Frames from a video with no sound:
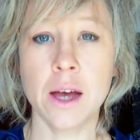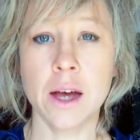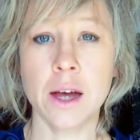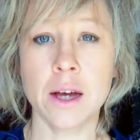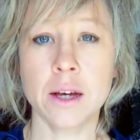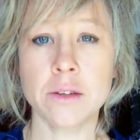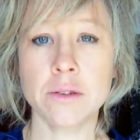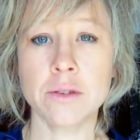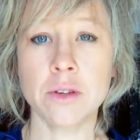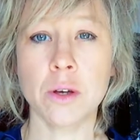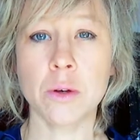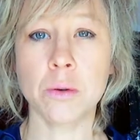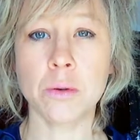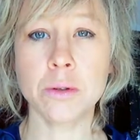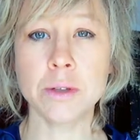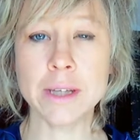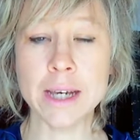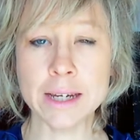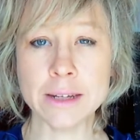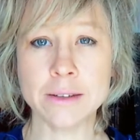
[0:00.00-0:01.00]
So
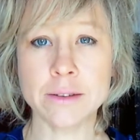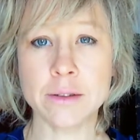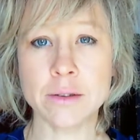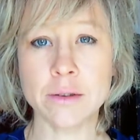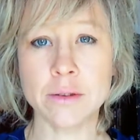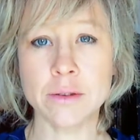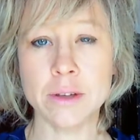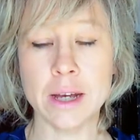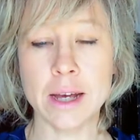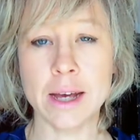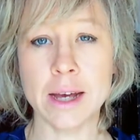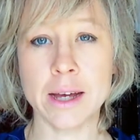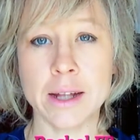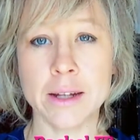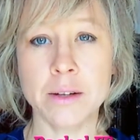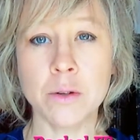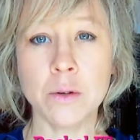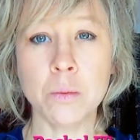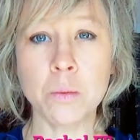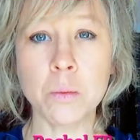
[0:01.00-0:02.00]
gaiters and
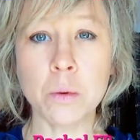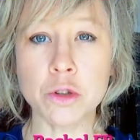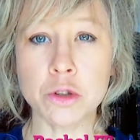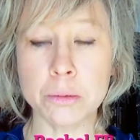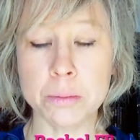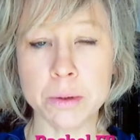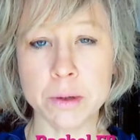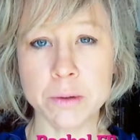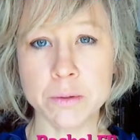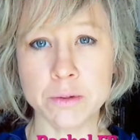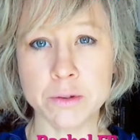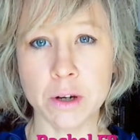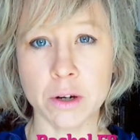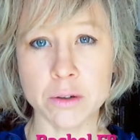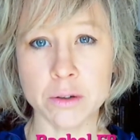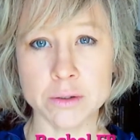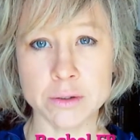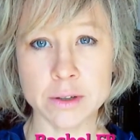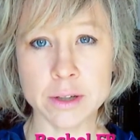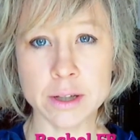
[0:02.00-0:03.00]
waterproof
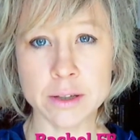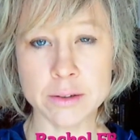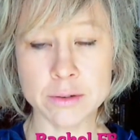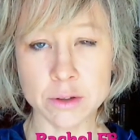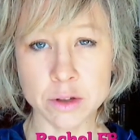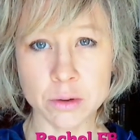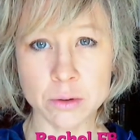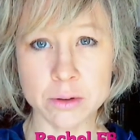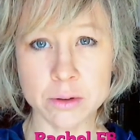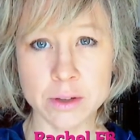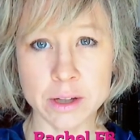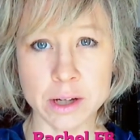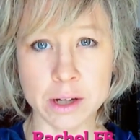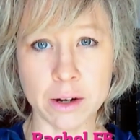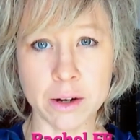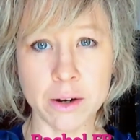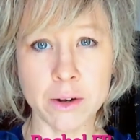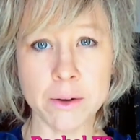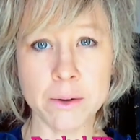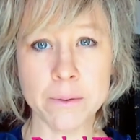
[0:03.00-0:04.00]
socks is a good deal.
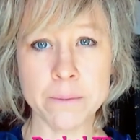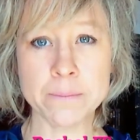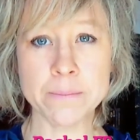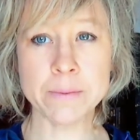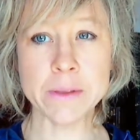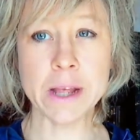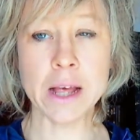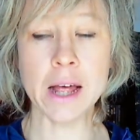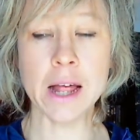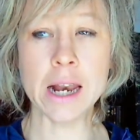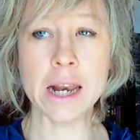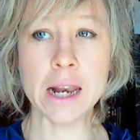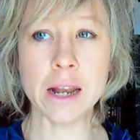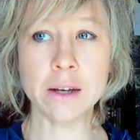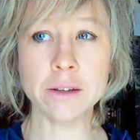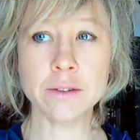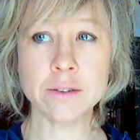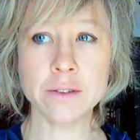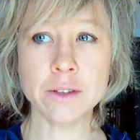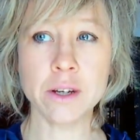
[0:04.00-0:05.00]

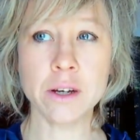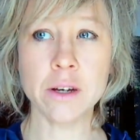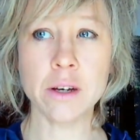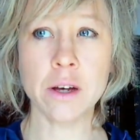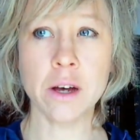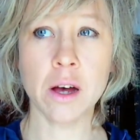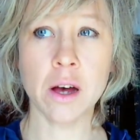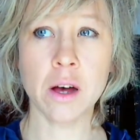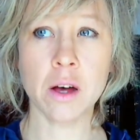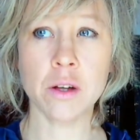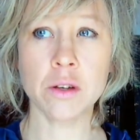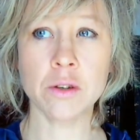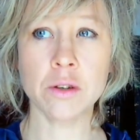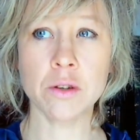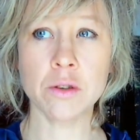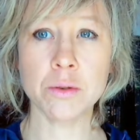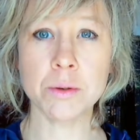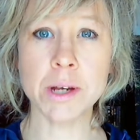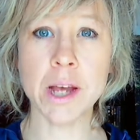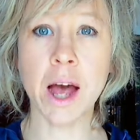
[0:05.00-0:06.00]
Last year on the
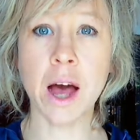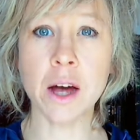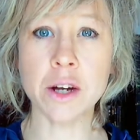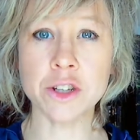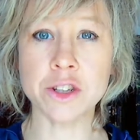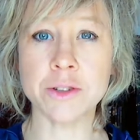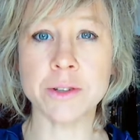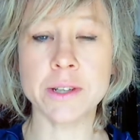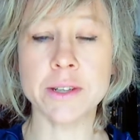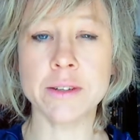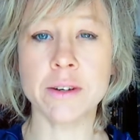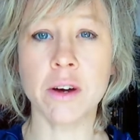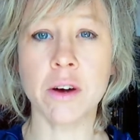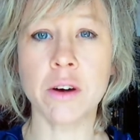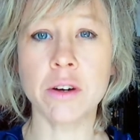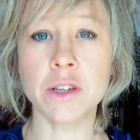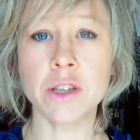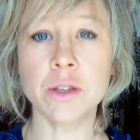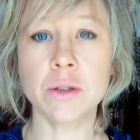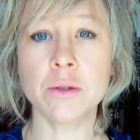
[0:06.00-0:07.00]
300 I
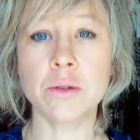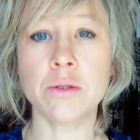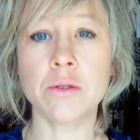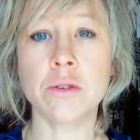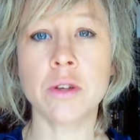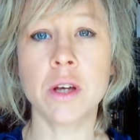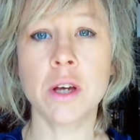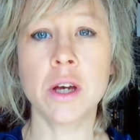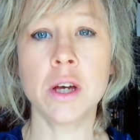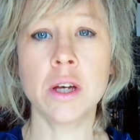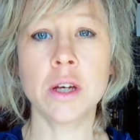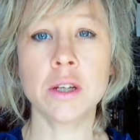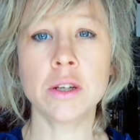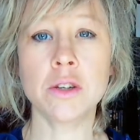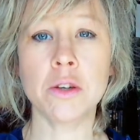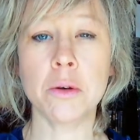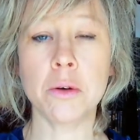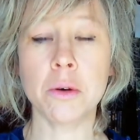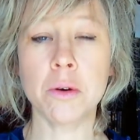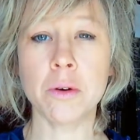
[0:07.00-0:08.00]
used
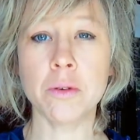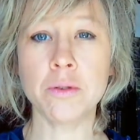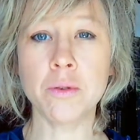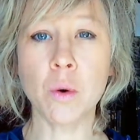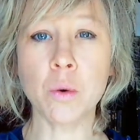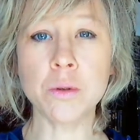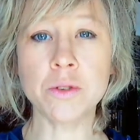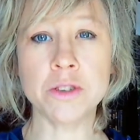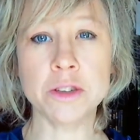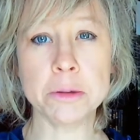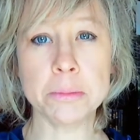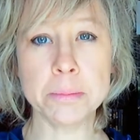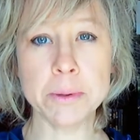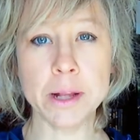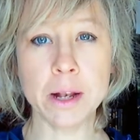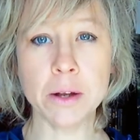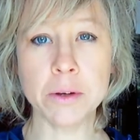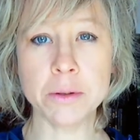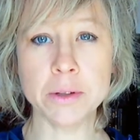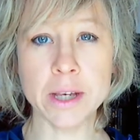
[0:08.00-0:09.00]
the 40
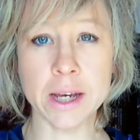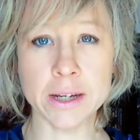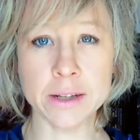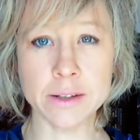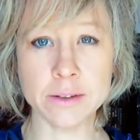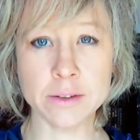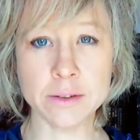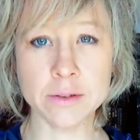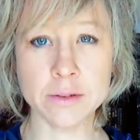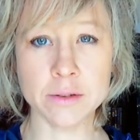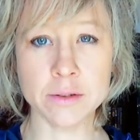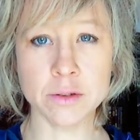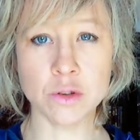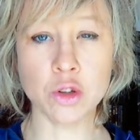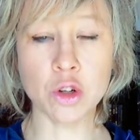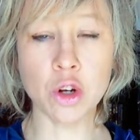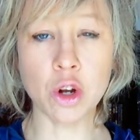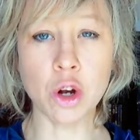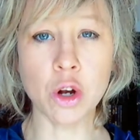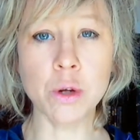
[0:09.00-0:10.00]
below gaiters, the
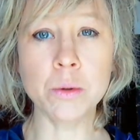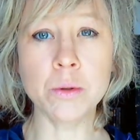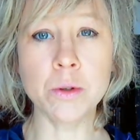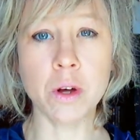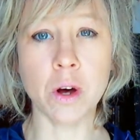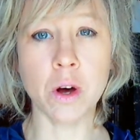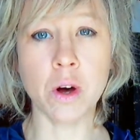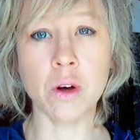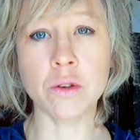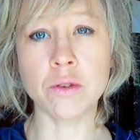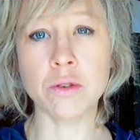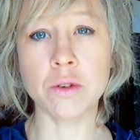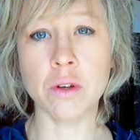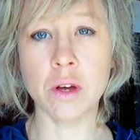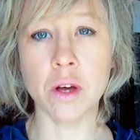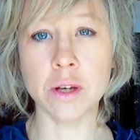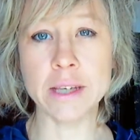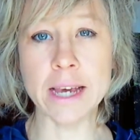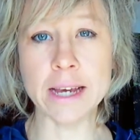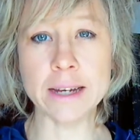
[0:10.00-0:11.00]
glued on
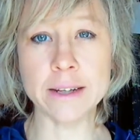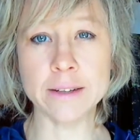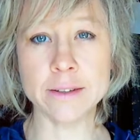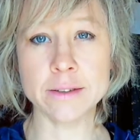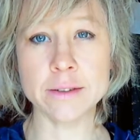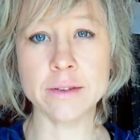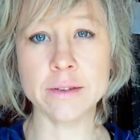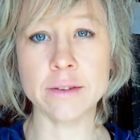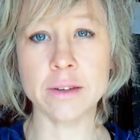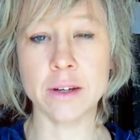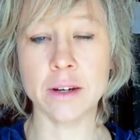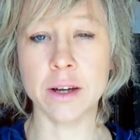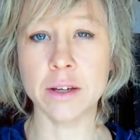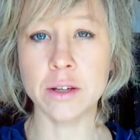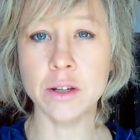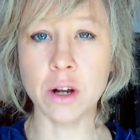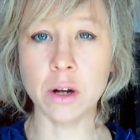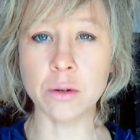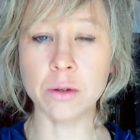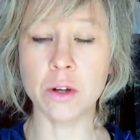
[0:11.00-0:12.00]
gaiters that I
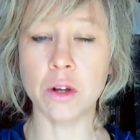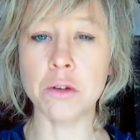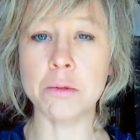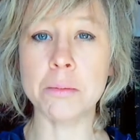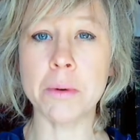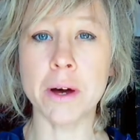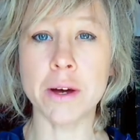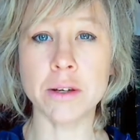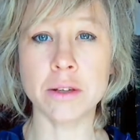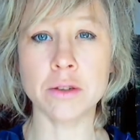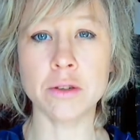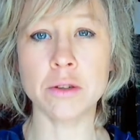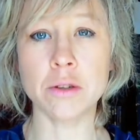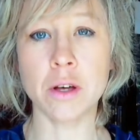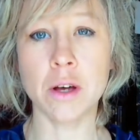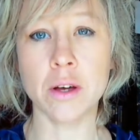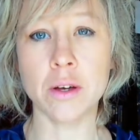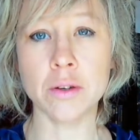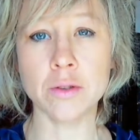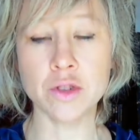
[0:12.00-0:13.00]
glued on my
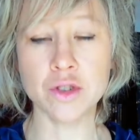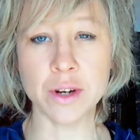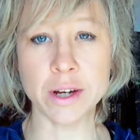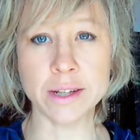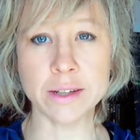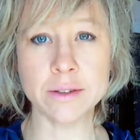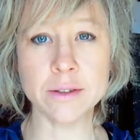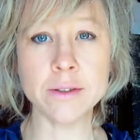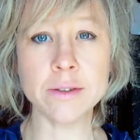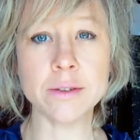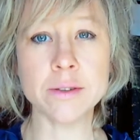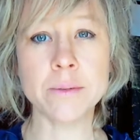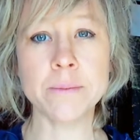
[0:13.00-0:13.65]
trainers,